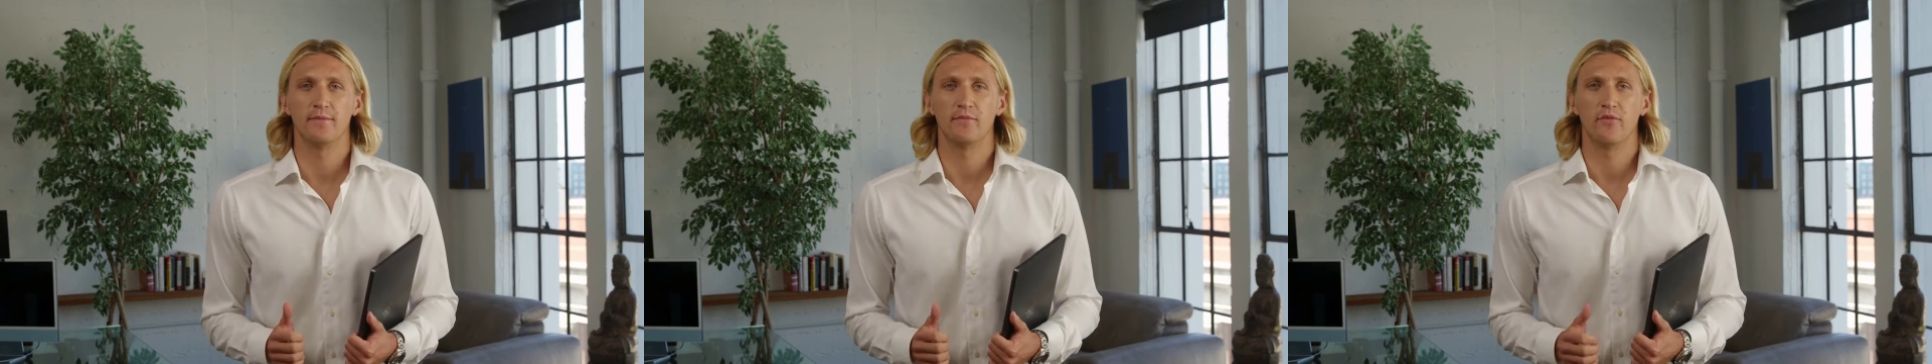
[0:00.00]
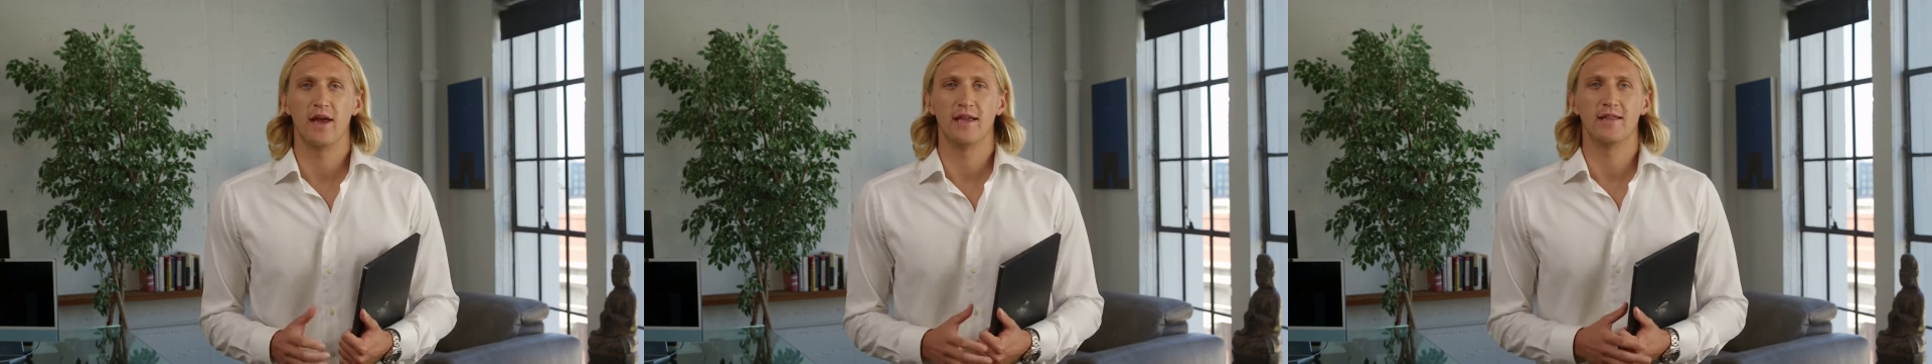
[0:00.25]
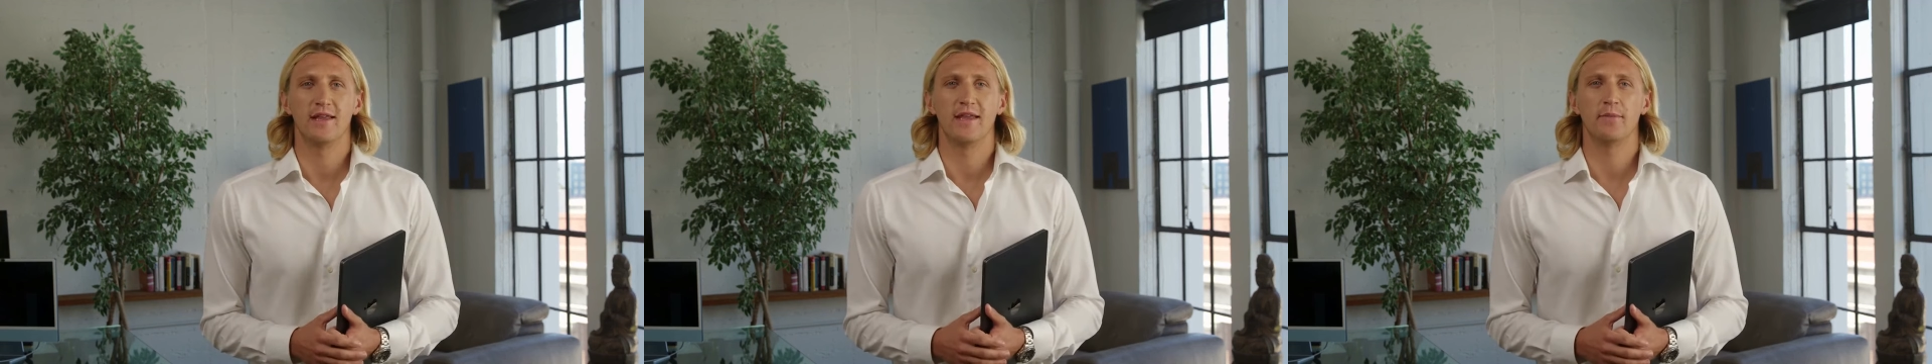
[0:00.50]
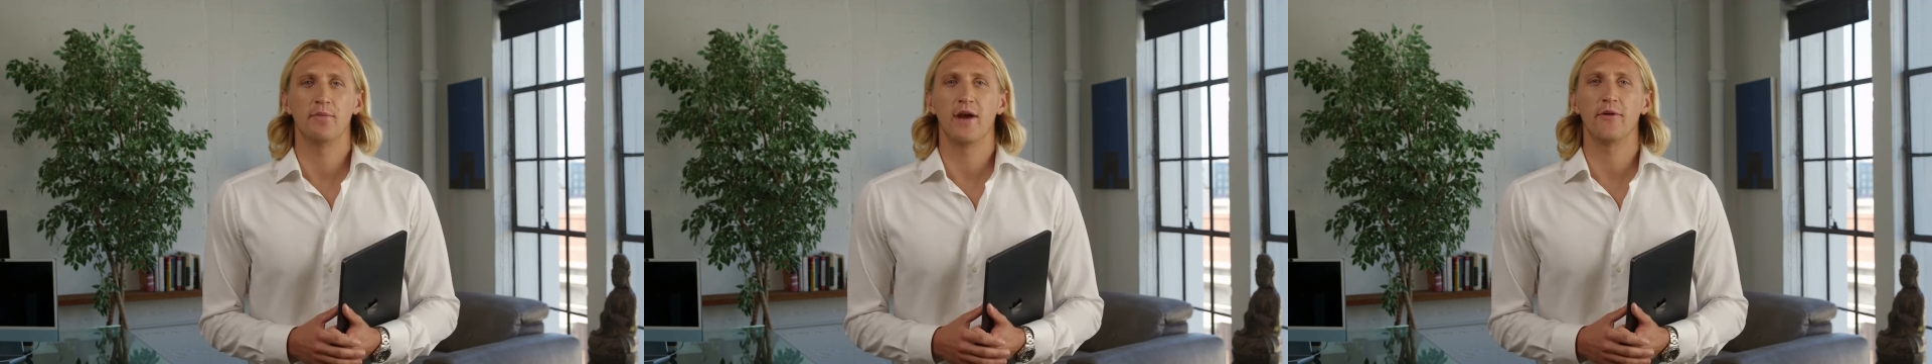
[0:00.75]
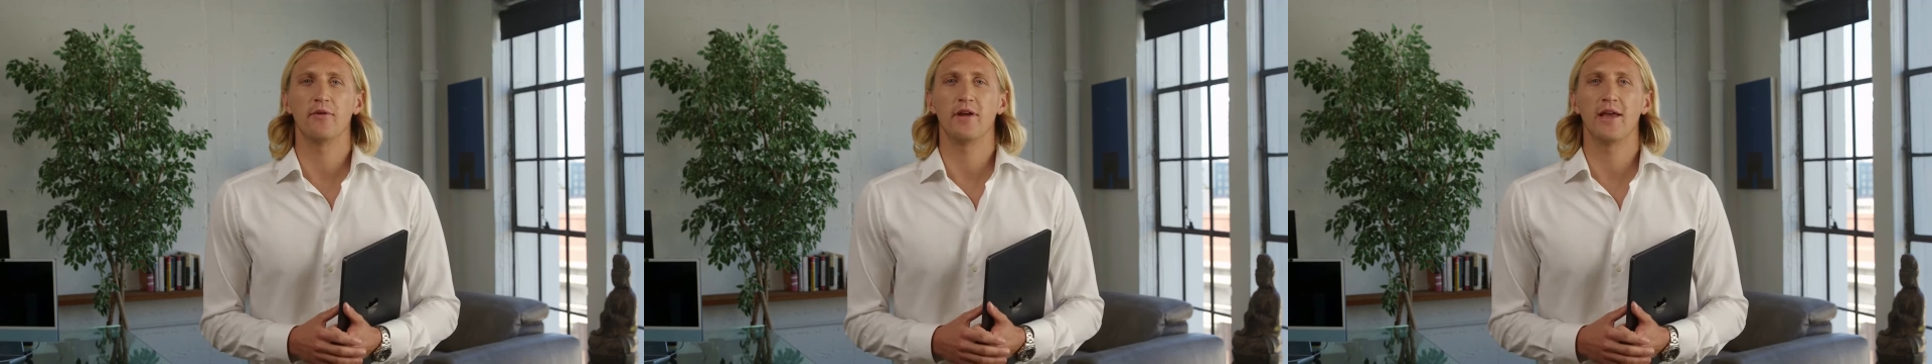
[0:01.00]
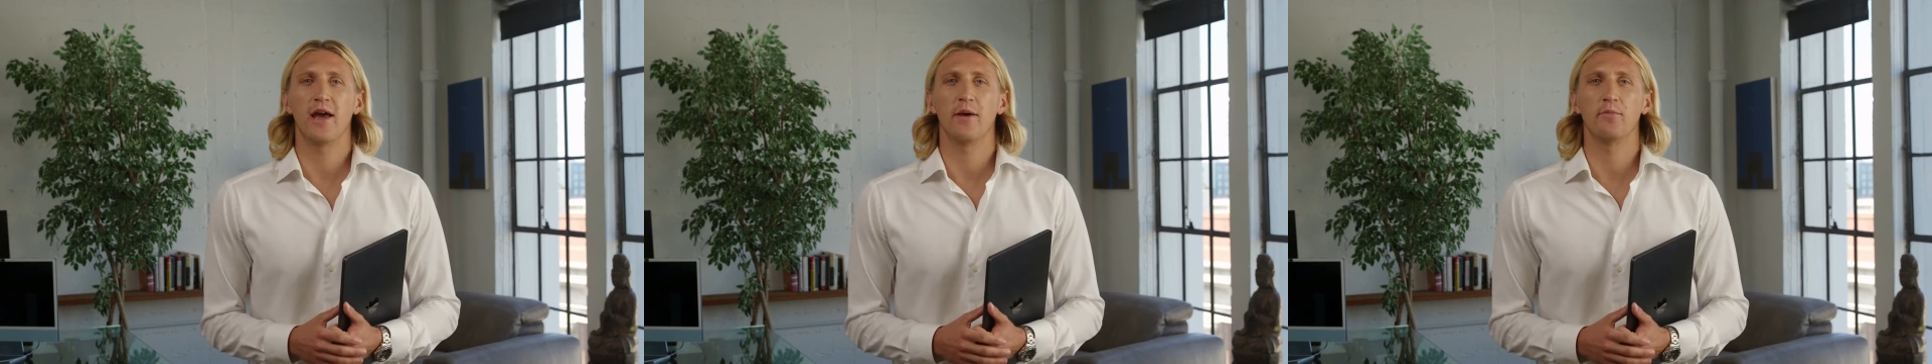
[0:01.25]
Ready to keep
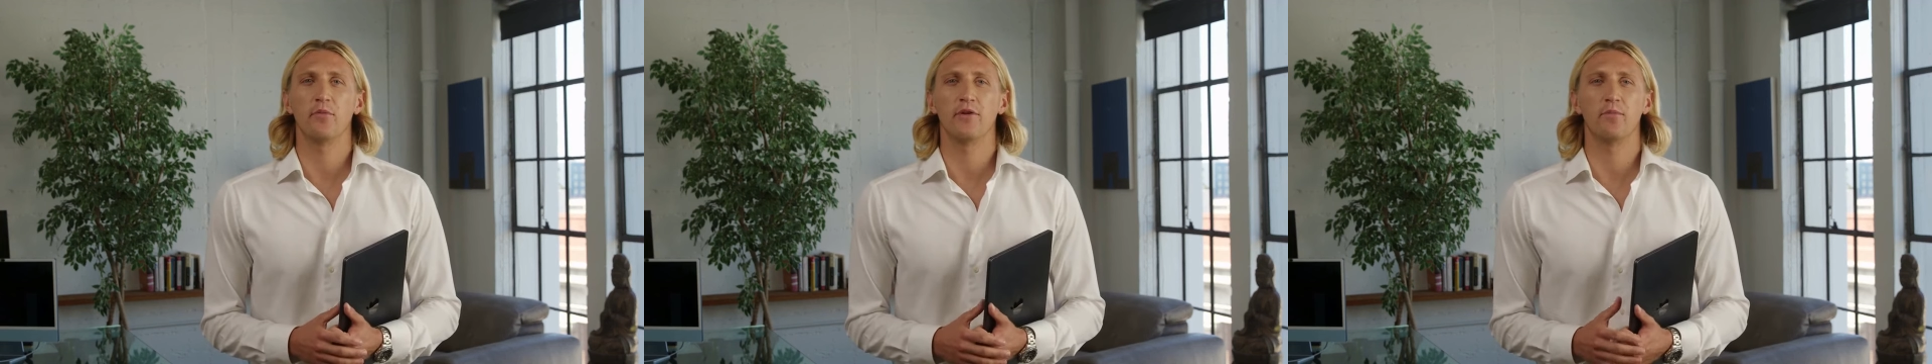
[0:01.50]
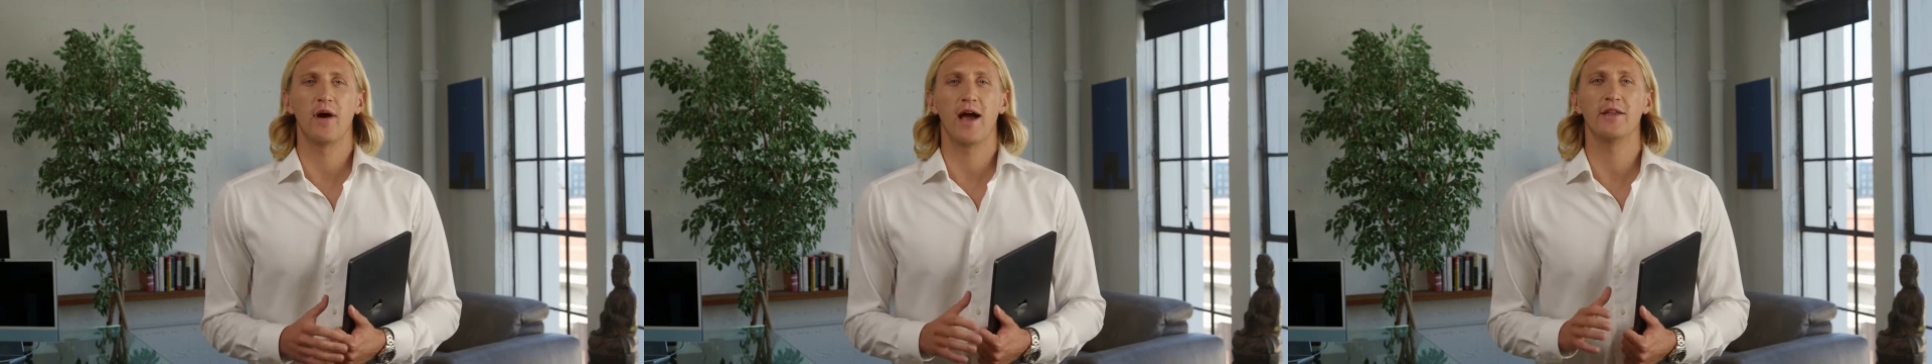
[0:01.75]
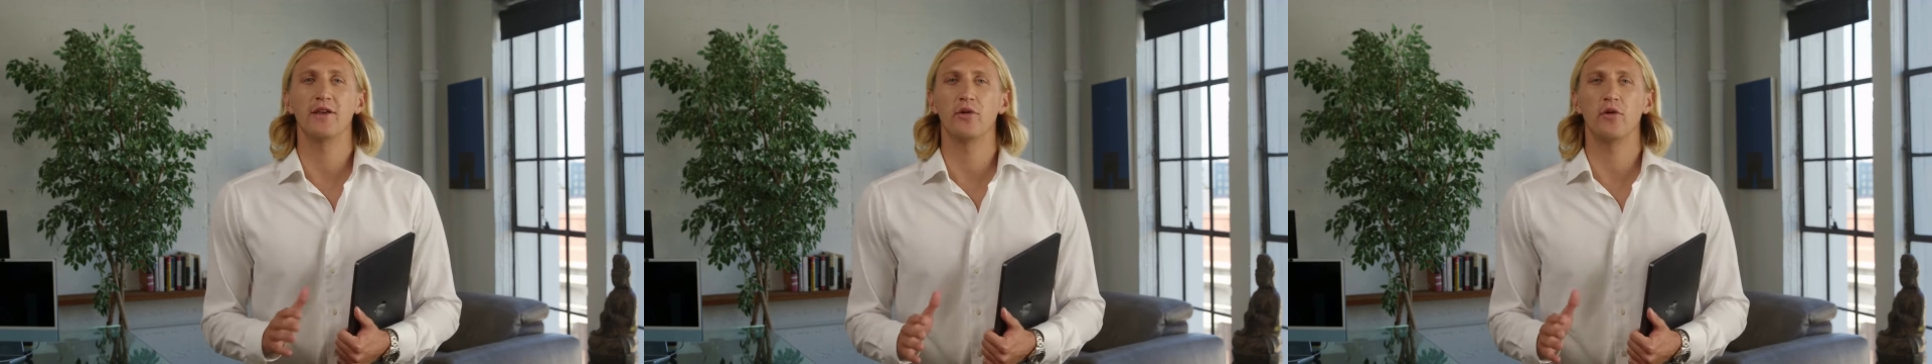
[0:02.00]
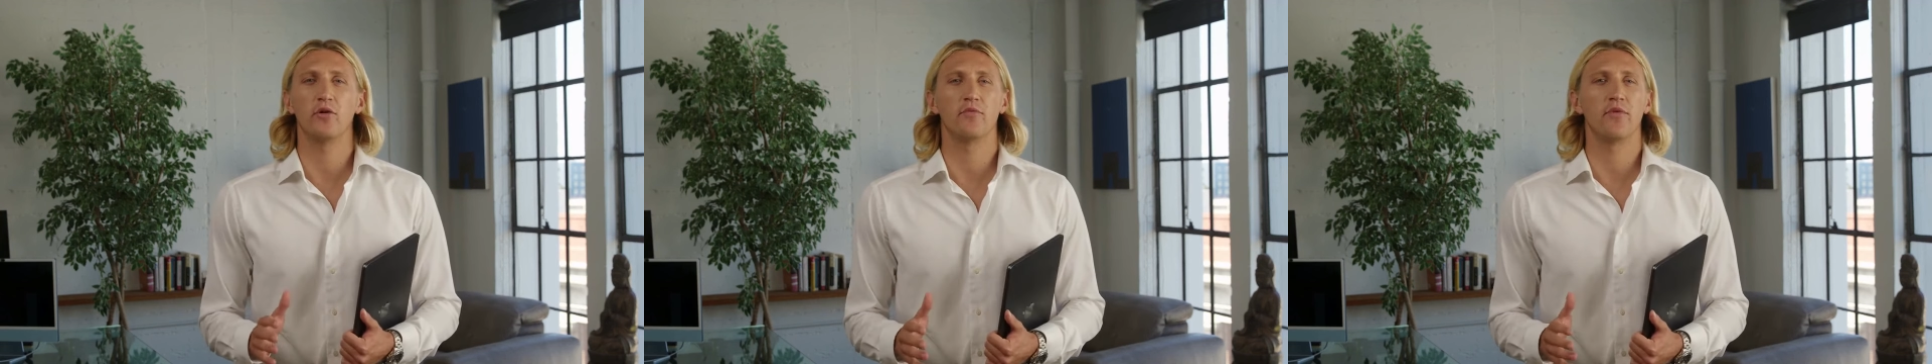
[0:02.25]
leveling up with practical,